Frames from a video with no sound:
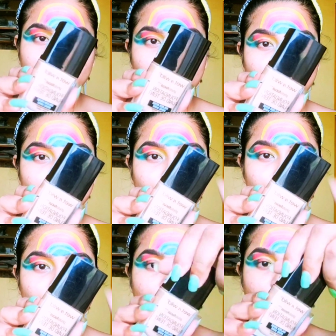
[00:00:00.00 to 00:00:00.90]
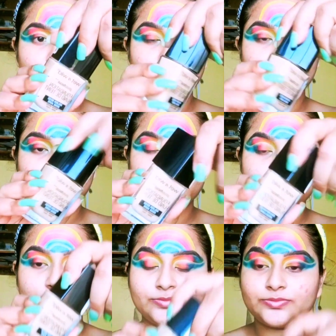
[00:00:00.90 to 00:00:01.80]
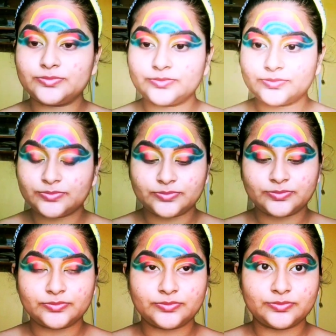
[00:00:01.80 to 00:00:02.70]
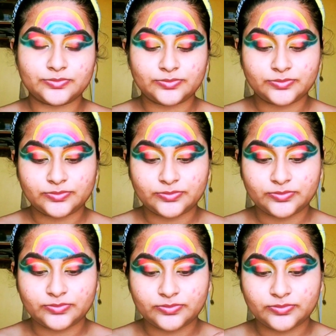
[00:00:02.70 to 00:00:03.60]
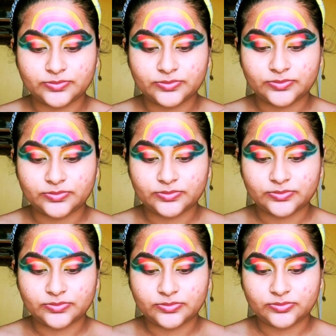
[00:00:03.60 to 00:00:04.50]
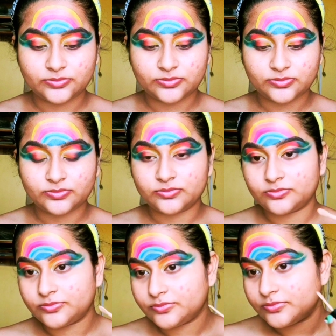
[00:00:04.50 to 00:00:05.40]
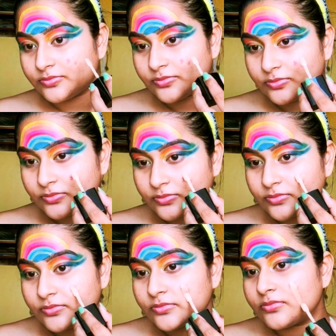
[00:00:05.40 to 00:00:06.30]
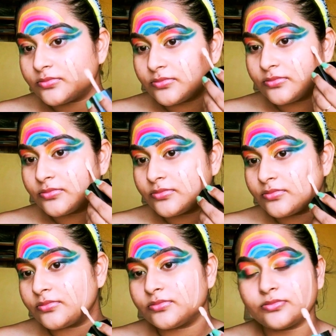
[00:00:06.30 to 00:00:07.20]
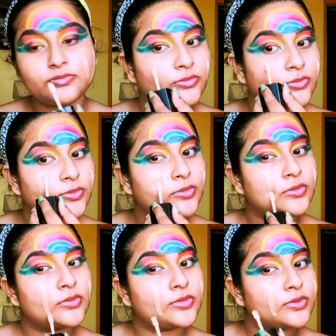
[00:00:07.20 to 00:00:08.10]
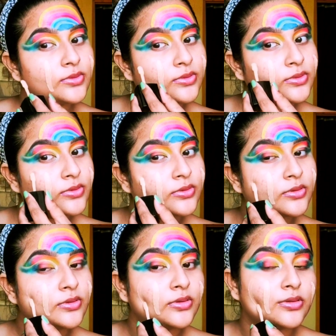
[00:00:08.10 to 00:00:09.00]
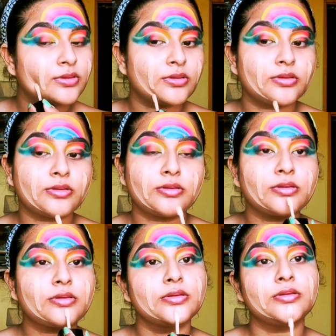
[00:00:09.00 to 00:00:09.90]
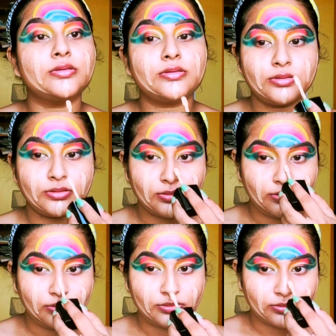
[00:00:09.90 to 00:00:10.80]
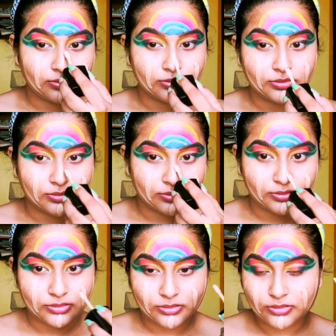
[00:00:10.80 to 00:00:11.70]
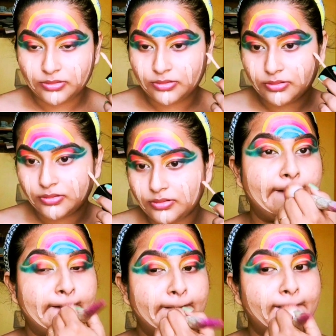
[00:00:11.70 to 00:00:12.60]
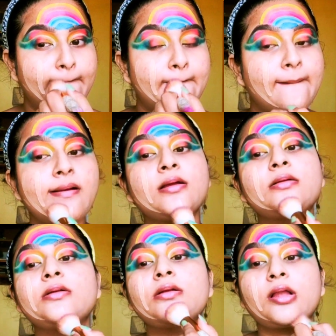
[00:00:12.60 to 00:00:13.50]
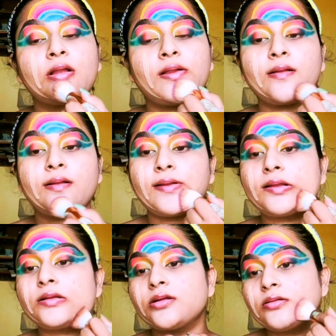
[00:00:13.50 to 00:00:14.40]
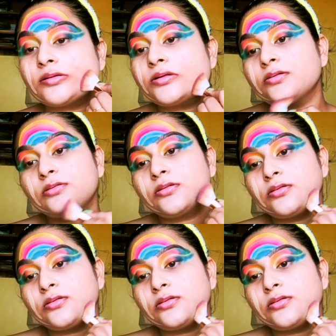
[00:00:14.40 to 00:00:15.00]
foundation, I'll be using this Wet n Wild foundation. This is in the shade Desert Beige. I'll be applying this foundation. You'll soon be seeing a haul video because I have purchased a lot of things, and also I'll give you short reviews on